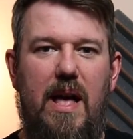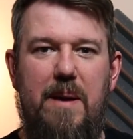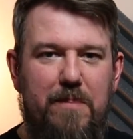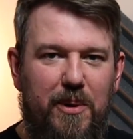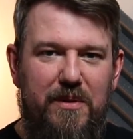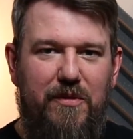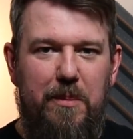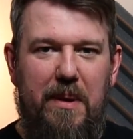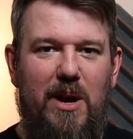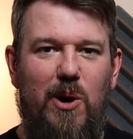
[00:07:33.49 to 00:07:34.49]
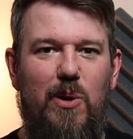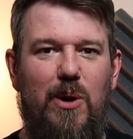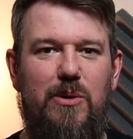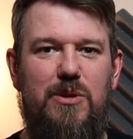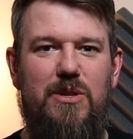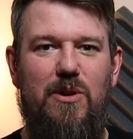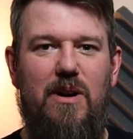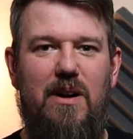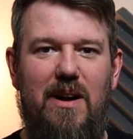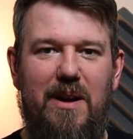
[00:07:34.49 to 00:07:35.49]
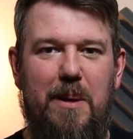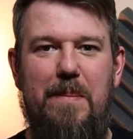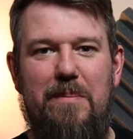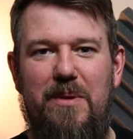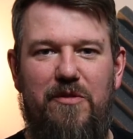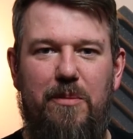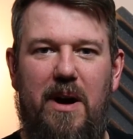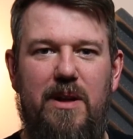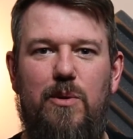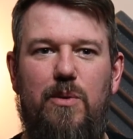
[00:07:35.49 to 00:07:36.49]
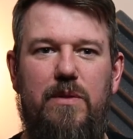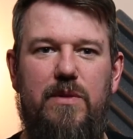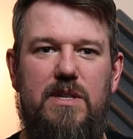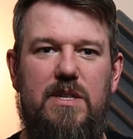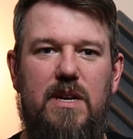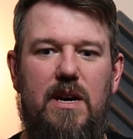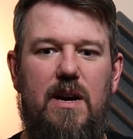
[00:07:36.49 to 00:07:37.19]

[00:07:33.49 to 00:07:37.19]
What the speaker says: input from my co-host or commitment from either one of us.